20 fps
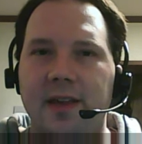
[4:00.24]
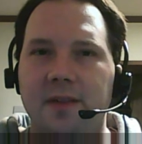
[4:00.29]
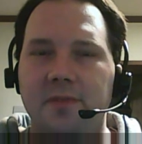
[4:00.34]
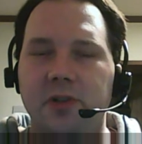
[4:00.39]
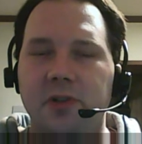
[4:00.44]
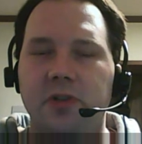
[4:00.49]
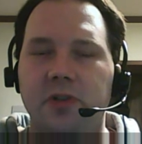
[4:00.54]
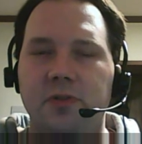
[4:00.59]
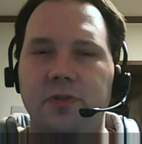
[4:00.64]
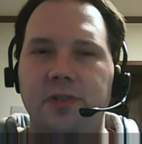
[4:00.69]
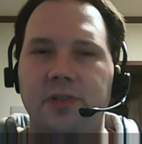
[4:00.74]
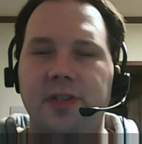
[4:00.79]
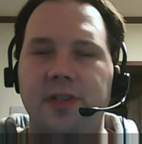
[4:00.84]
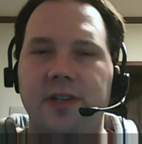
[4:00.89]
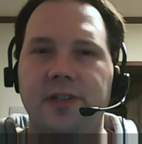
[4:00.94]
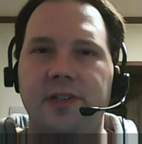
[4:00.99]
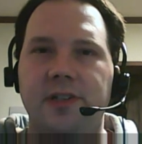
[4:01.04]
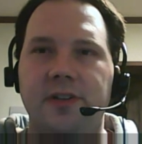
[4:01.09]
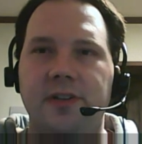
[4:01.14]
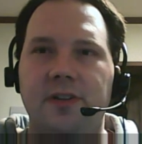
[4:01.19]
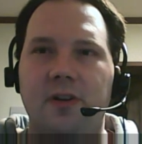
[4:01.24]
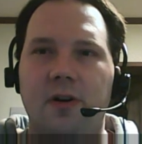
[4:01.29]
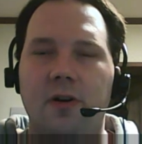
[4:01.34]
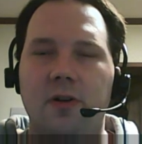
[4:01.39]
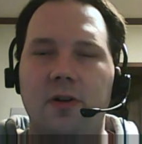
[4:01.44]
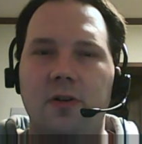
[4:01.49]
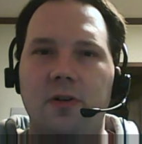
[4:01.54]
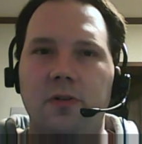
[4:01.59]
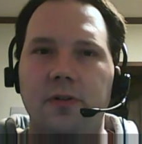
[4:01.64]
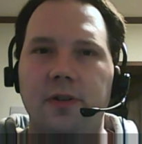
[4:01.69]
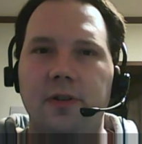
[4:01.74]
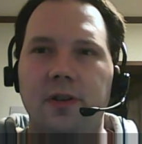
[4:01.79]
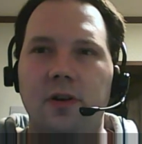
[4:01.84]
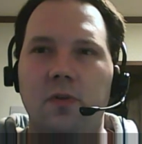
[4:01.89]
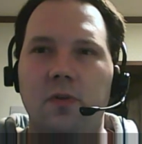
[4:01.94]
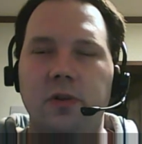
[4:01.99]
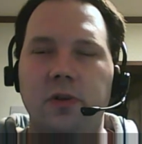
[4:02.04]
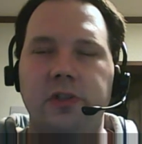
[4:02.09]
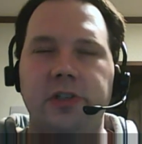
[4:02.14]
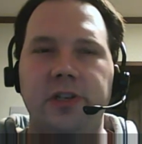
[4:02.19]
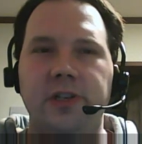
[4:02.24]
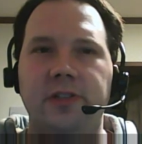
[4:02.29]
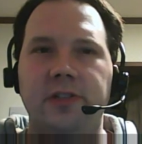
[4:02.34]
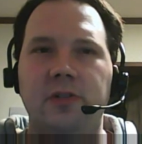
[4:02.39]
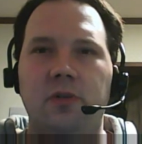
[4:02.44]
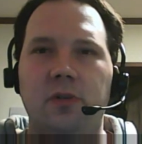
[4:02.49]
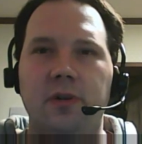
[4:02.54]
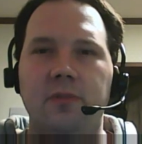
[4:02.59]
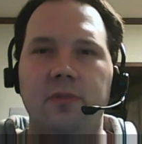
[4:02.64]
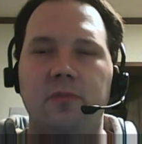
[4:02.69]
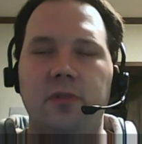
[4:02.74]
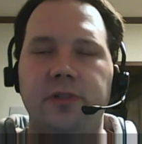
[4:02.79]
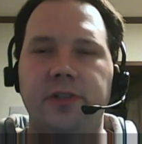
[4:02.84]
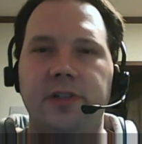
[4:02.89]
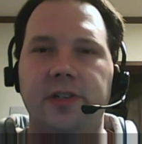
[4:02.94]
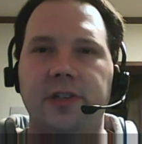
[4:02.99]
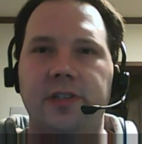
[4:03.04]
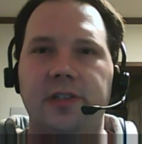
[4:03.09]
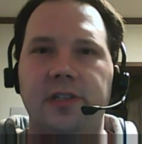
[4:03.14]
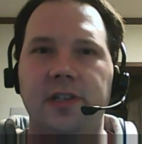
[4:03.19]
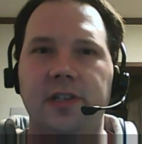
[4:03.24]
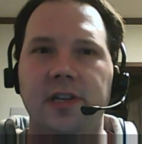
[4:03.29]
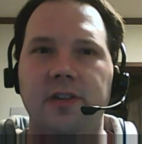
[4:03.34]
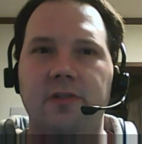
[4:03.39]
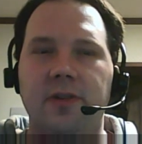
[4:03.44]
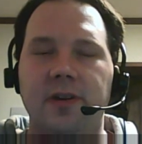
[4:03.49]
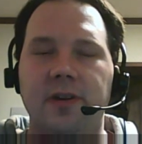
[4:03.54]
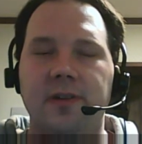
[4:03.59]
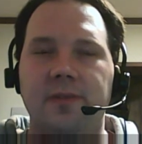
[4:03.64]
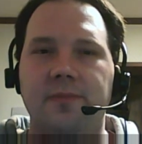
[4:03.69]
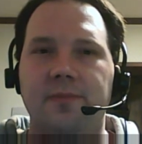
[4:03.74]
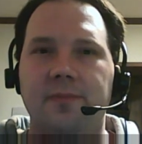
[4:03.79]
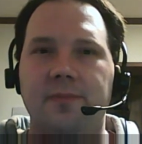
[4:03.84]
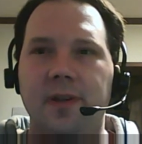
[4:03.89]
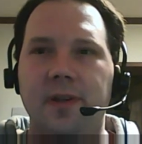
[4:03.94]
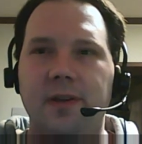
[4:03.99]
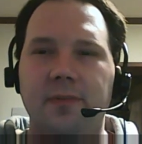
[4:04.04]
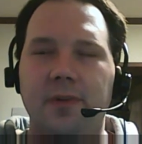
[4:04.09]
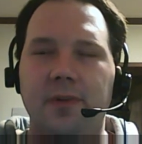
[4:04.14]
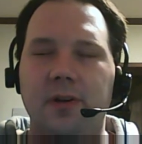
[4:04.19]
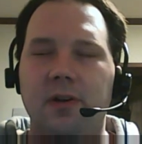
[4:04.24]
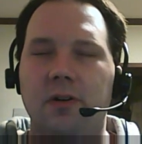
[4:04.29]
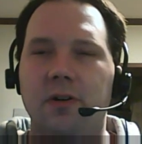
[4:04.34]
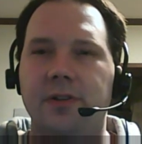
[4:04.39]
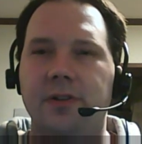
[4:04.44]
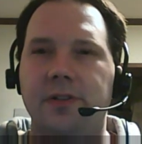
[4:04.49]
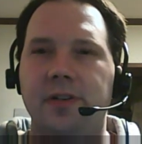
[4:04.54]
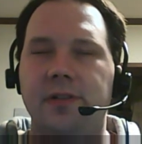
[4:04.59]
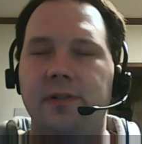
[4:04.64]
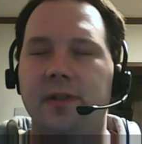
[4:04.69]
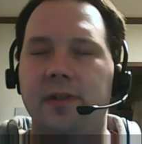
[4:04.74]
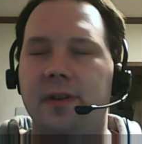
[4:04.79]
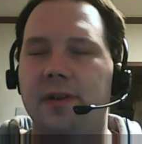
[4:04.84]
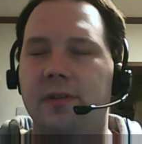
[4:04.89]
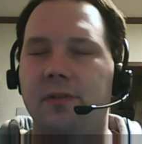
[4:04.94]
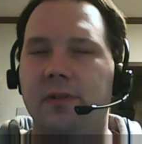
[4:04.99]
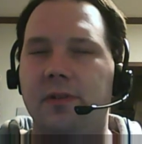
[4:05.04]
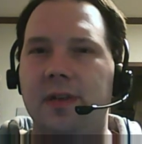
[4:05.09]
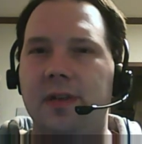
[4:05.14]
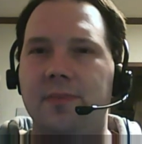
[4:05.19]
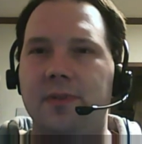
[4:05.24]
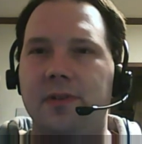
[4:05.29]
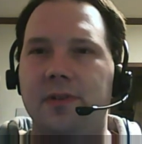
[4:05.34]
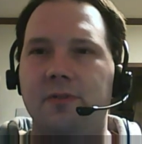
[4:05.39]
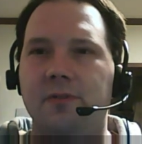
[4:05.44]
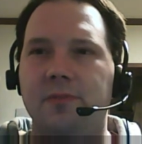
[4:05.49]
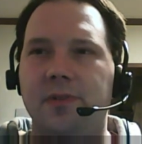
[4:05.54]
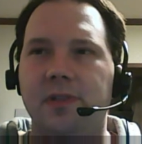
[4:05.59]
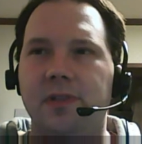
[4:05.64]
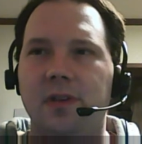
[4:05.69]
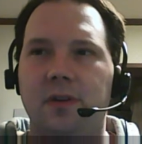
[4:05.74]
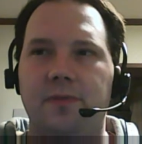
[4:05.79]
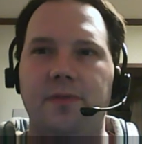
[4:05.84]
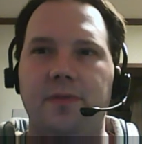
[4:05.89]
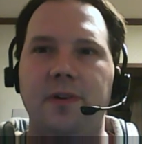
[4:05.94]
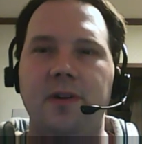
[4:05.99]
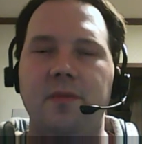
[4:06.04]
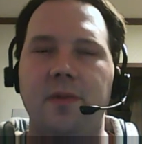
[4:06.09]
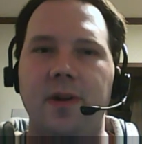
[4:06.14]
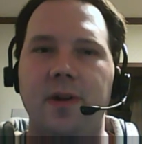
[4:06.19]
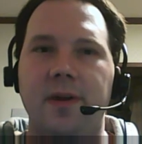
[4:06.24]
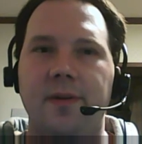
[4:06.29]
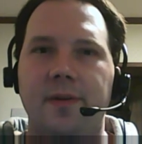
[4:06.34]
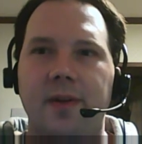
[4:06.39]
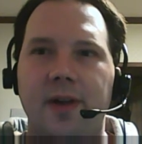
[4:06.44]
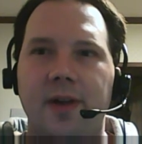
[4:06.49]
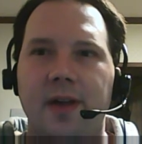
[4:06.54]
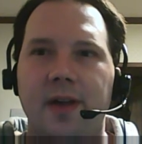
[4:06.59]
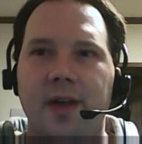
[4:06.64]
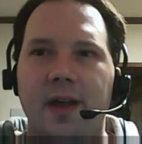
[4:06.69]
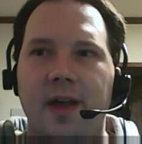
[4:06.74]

I like how Michonne says to Carl, you know, what she had told him wasn't a secret. but Carl says that he'll keep it to himself anyway.